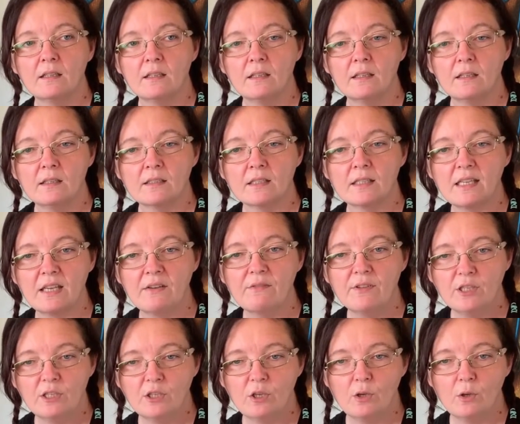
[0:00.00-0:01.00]
is
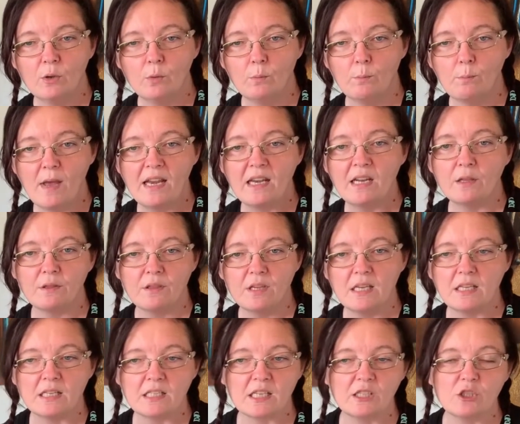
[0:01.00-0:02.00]
giving you many
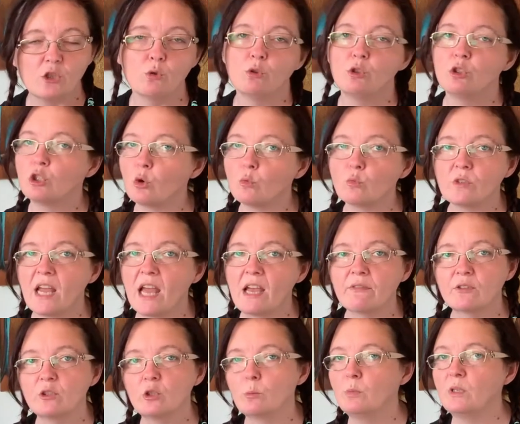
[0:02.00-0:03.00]
things, and you don't have
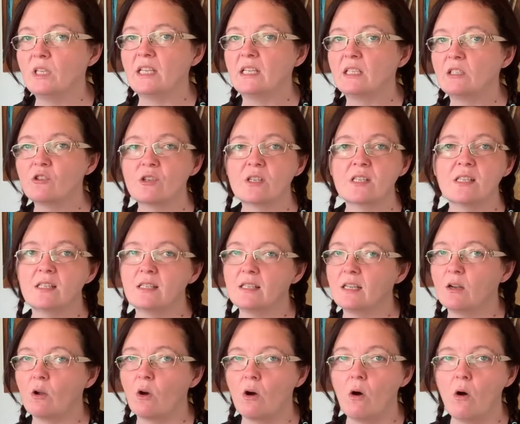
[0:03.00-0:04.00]
to be interested in
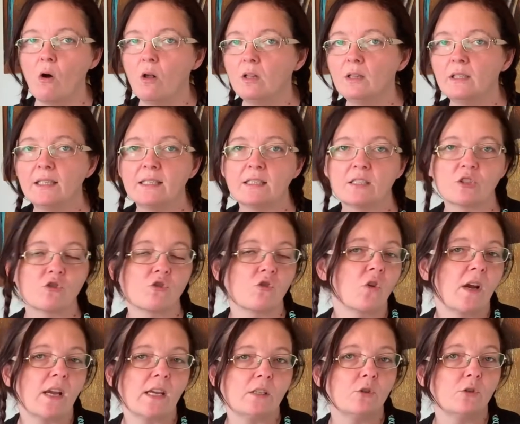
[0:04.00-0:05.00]
all it's
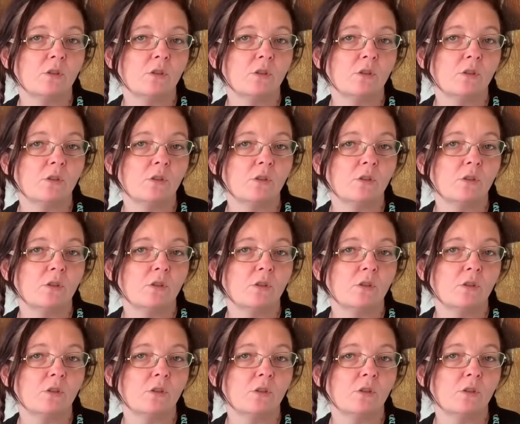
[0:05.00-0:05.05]
trying to